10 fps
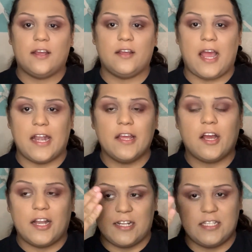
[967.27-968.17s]
kind of
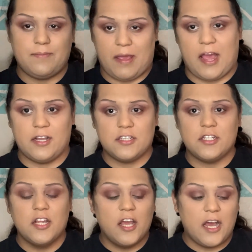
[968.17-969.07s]
got it to match.
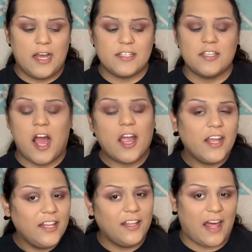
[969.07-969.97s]
Not
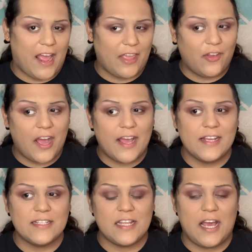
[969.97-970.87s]
gonna lie, you
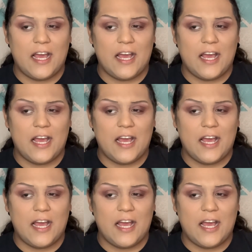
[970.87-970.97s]
guys,